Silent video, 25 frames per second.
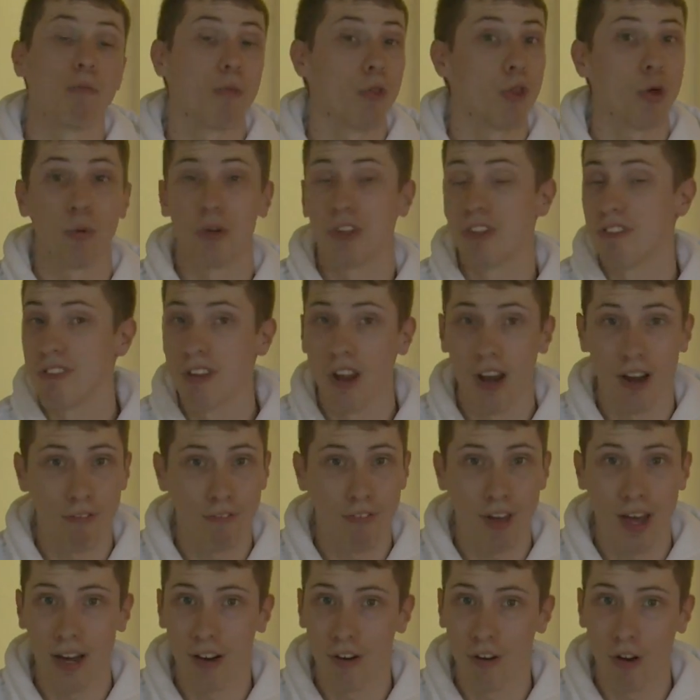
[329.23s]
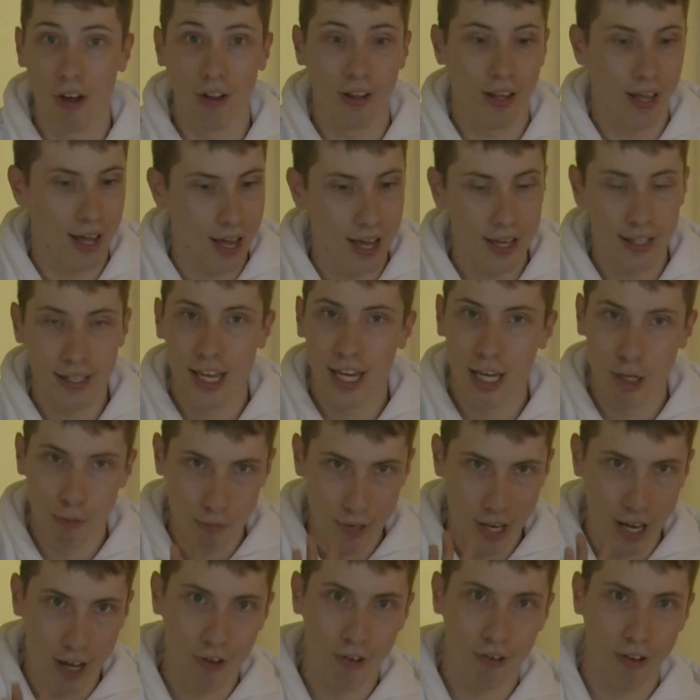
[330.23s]
There was none of that at all. I came
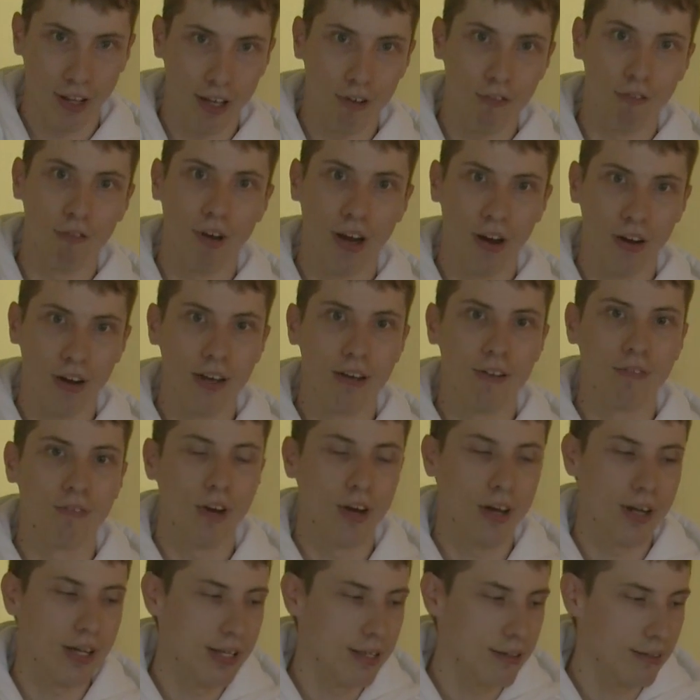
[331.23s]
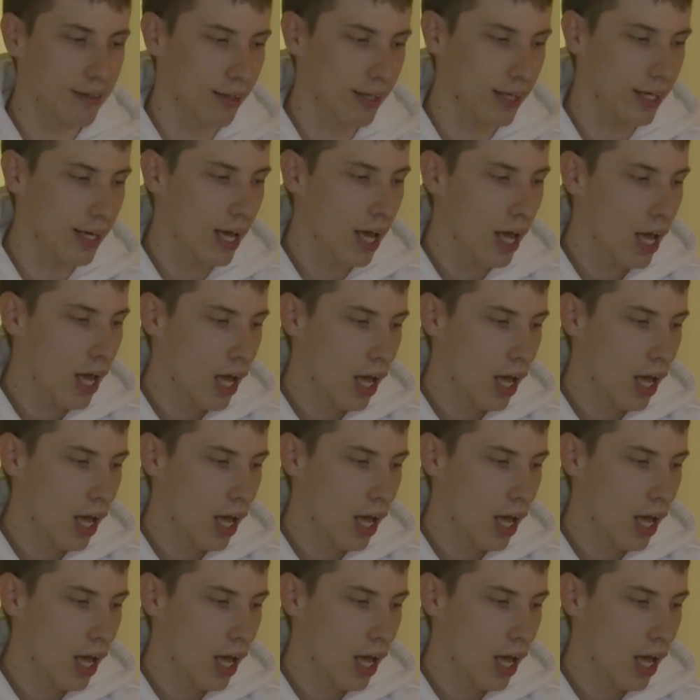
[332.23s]
down like very, very easily.